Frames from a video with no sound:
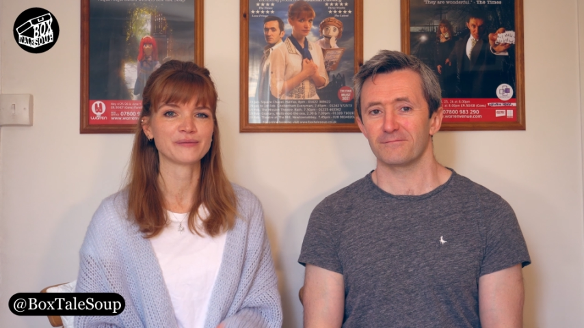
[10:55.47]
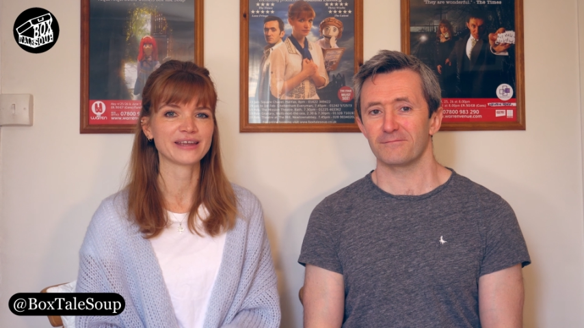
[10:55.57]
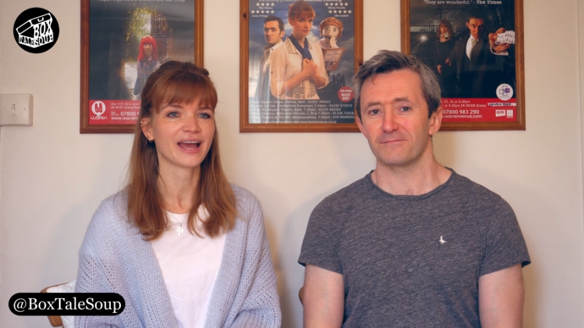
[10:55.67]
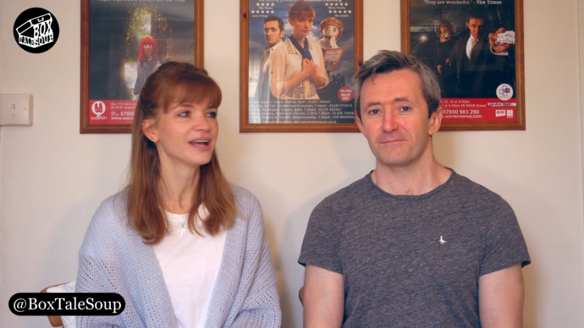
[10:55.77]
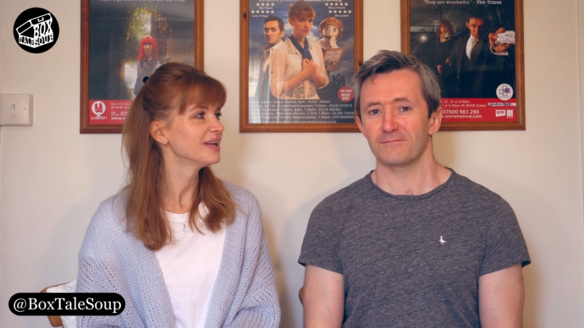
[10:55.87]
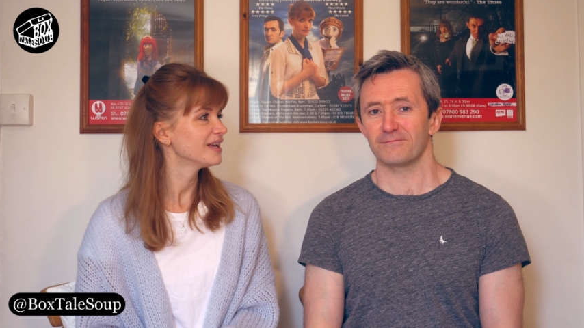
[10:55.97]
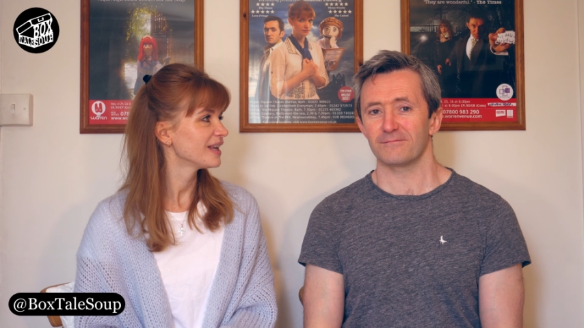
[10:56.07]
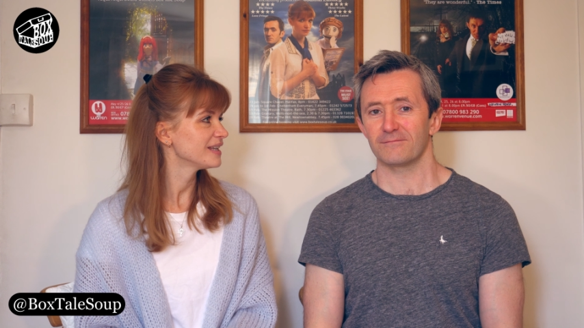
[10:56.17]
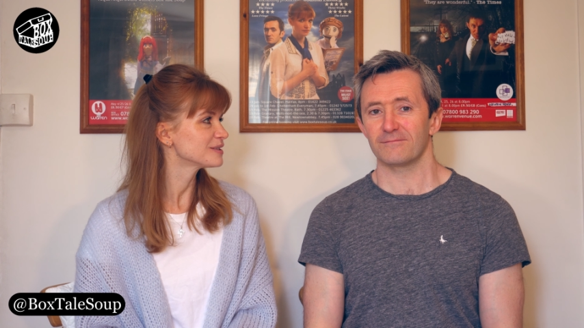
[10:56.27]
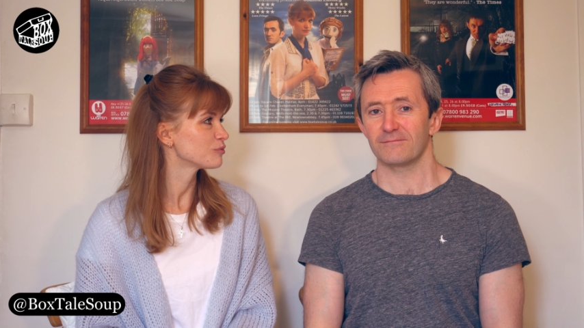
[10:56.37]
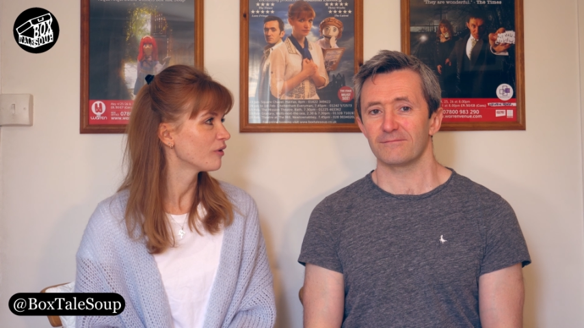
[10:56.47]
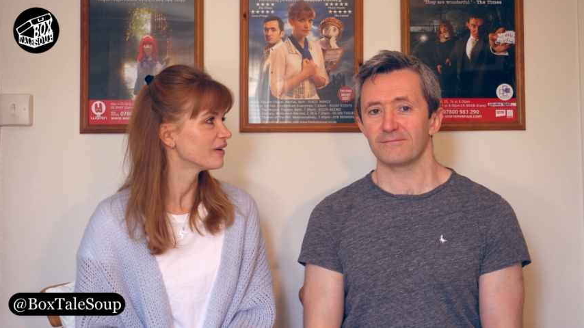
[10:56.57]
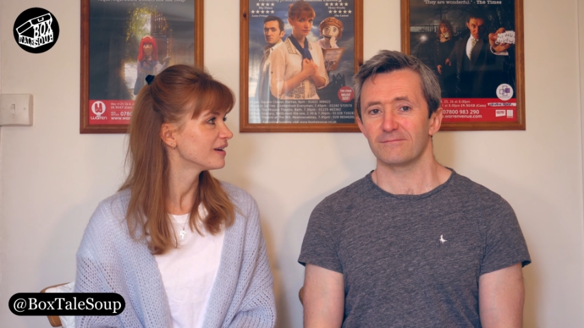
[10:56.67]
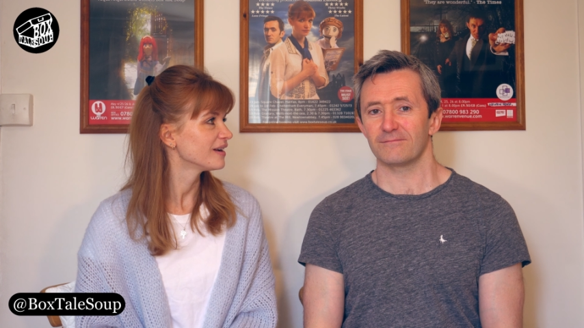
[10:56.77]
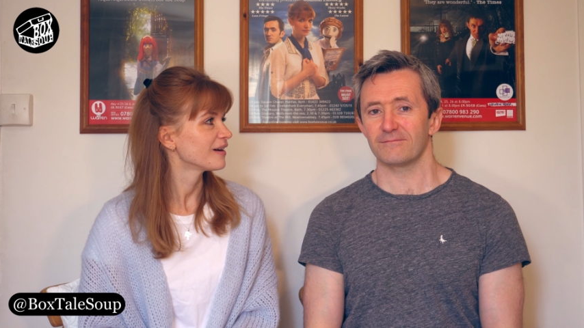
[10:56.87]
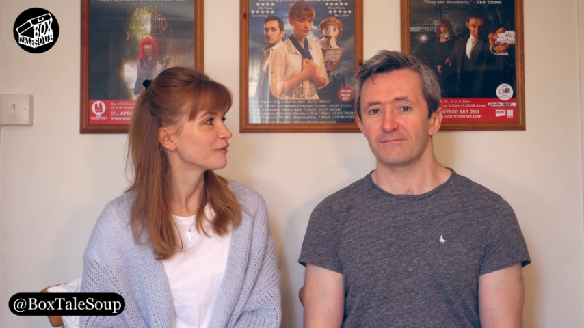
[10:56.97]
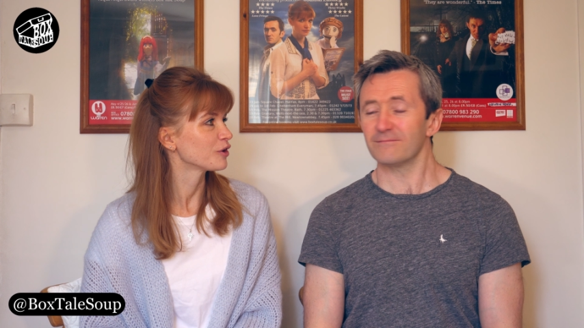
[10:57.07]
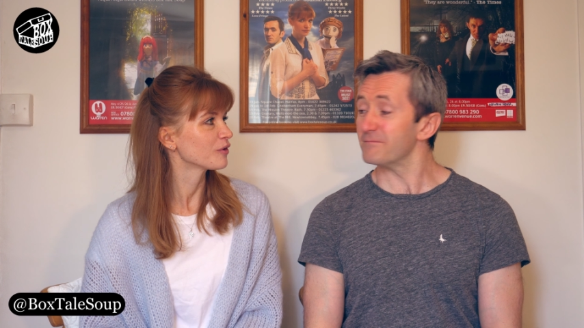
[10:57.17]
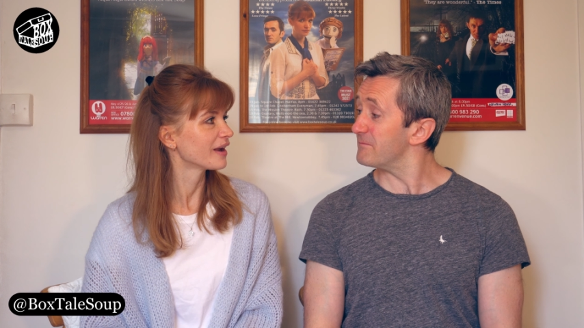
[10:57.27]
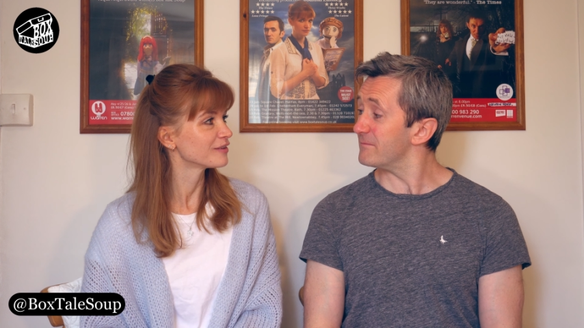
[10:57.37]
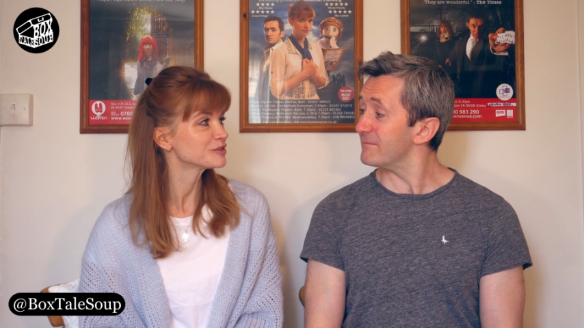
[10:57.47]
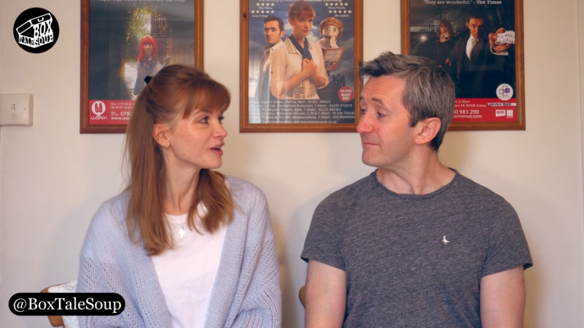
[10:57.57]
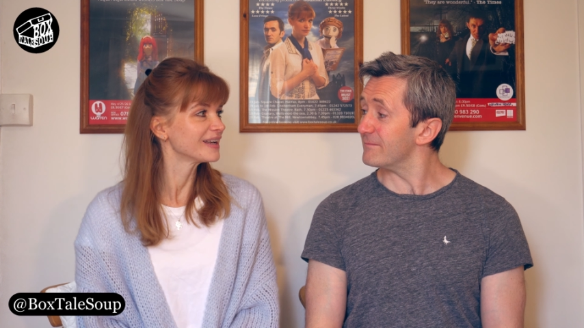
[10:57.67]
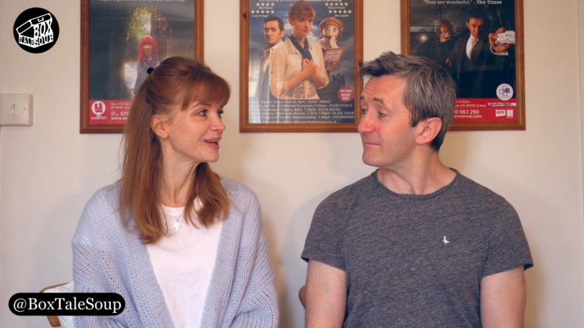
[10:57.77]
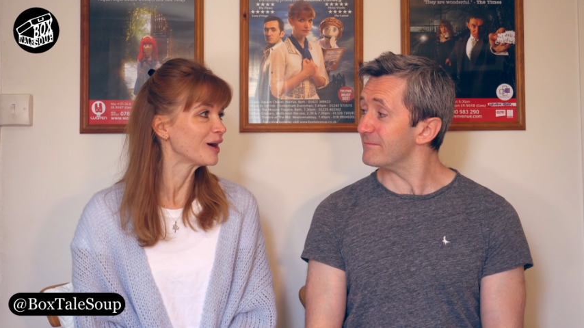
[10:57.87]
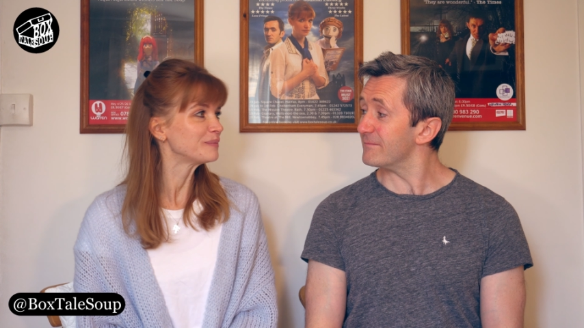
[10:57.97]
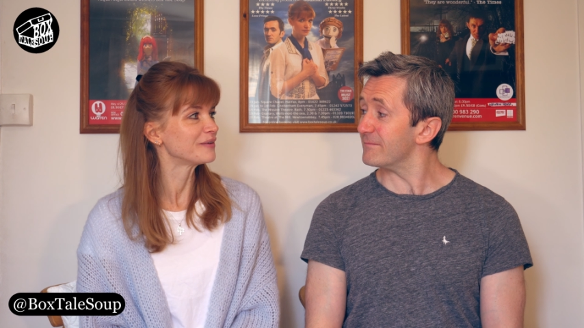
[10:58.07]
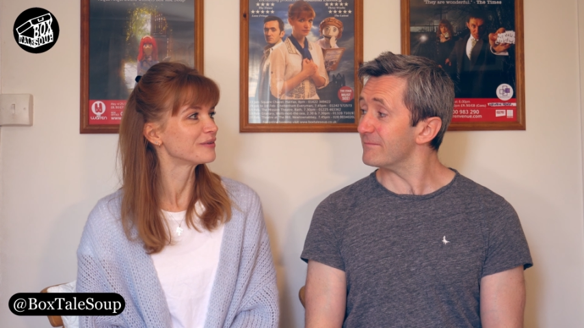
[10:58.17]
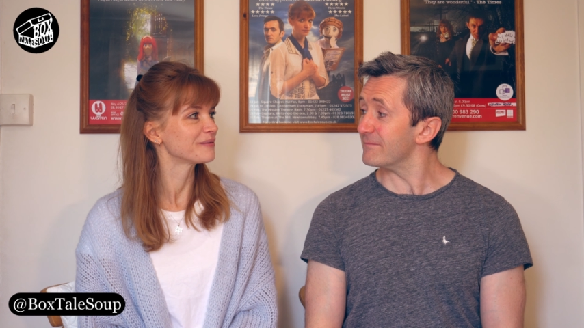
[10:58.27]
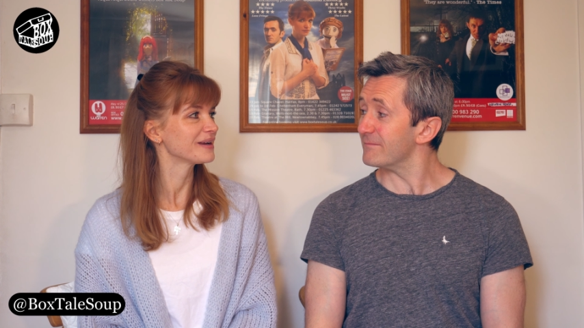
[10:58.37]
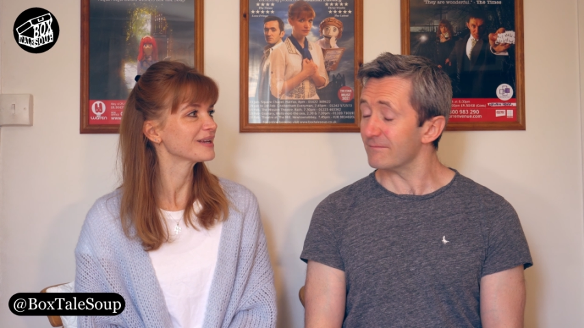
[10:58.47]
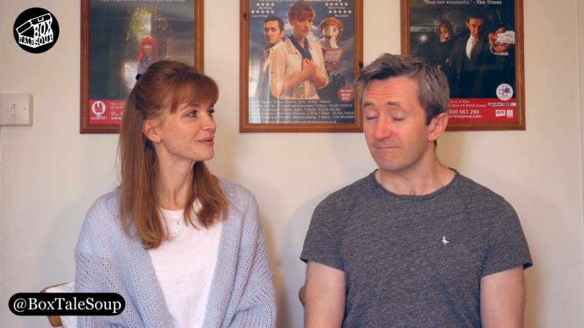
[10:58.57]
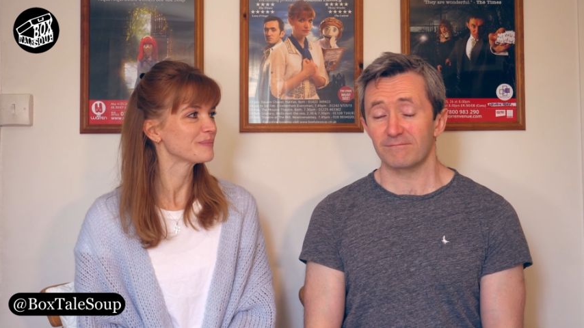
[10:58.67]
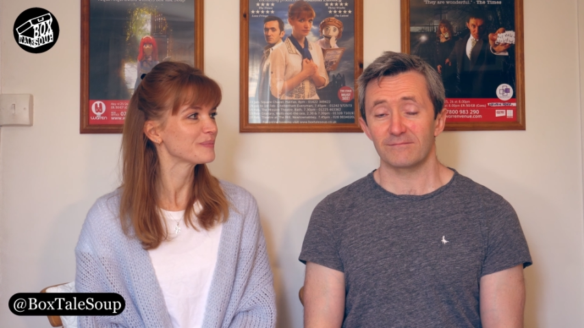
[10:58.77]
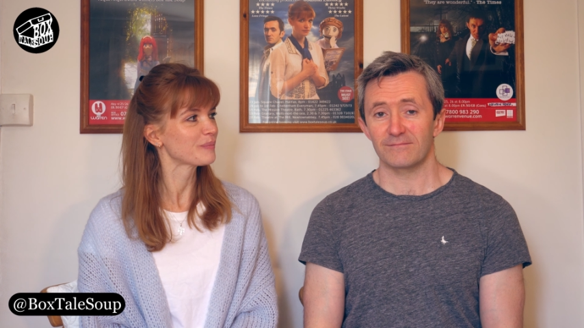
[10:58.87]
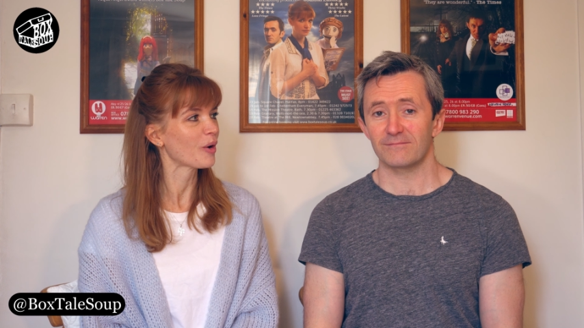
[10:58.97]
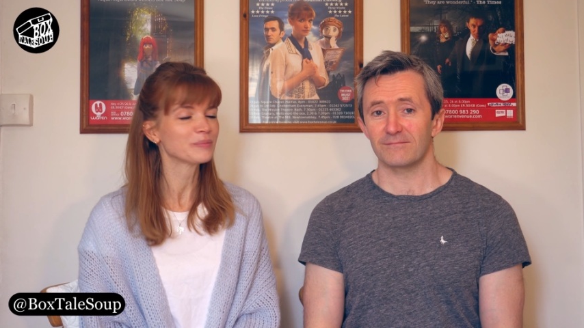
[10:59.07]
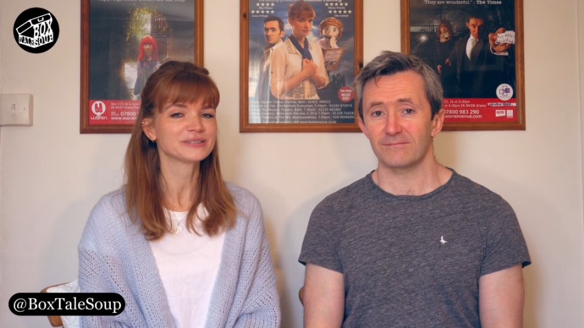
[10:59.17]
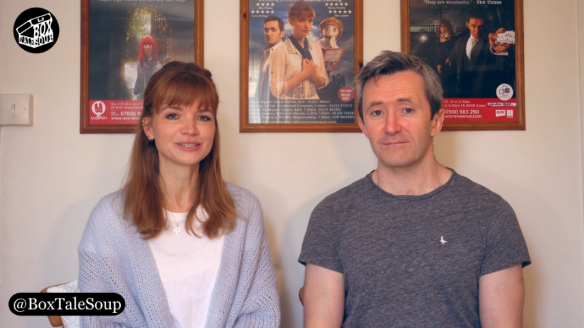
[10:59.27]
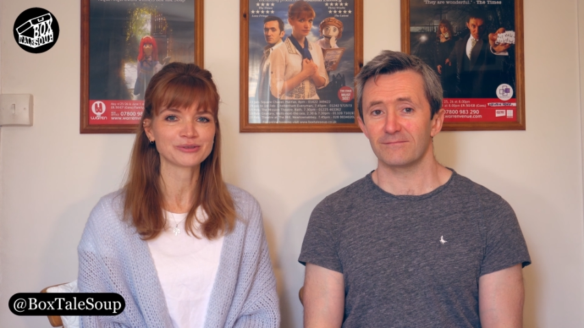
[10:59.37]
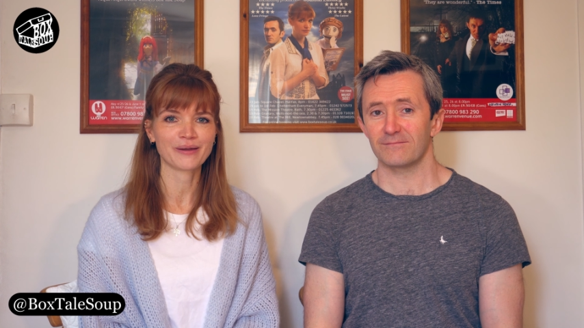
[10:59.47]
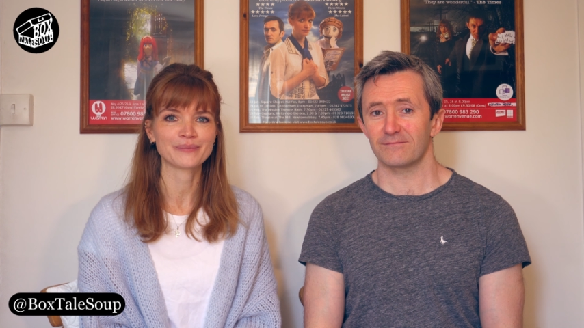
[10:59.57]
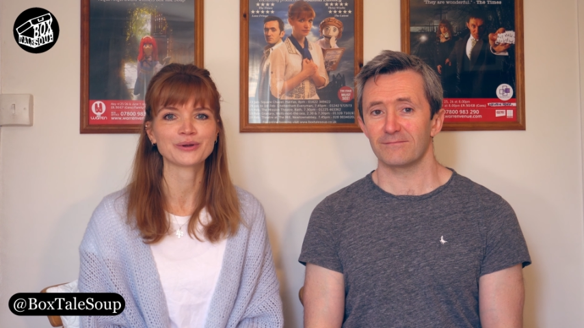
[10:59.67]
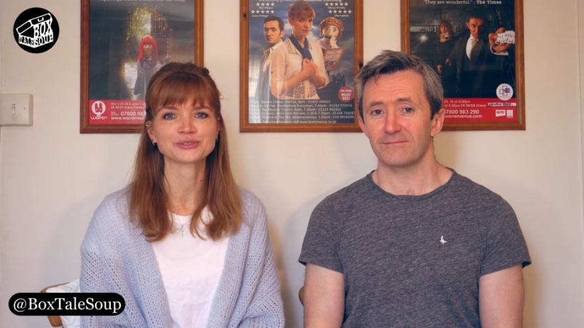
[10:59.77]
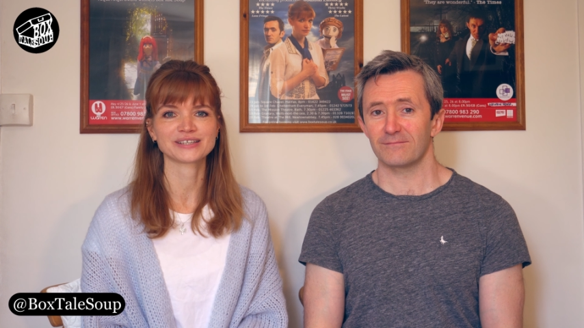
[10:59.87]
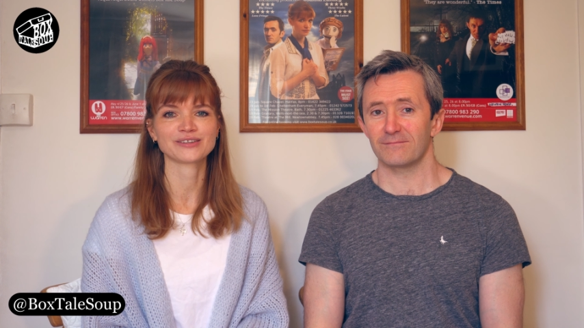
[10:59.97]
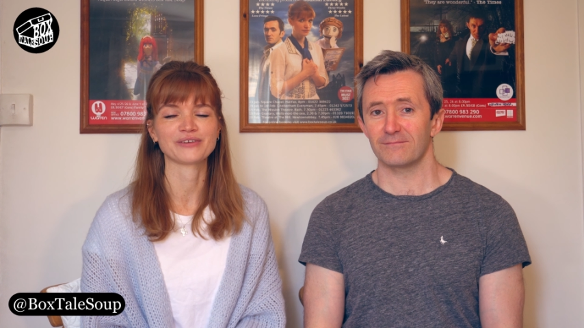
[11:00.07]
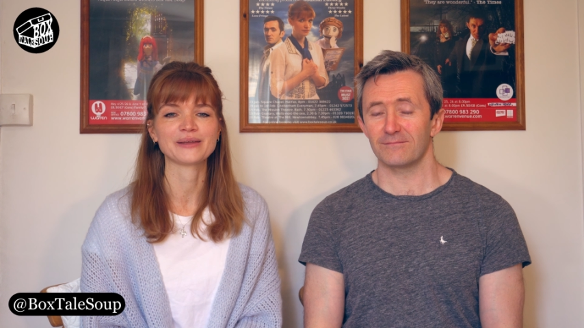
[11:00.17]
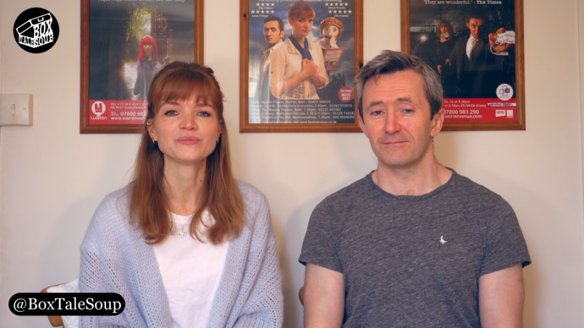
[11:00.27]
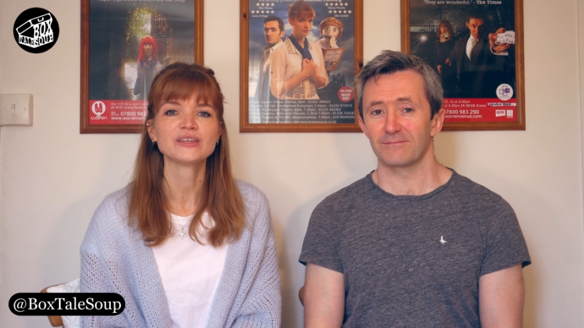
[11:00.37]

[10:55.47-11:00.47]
Speaker 1: We get at least one of you kind of signing up every week. Pops into our inbox. That's lovely.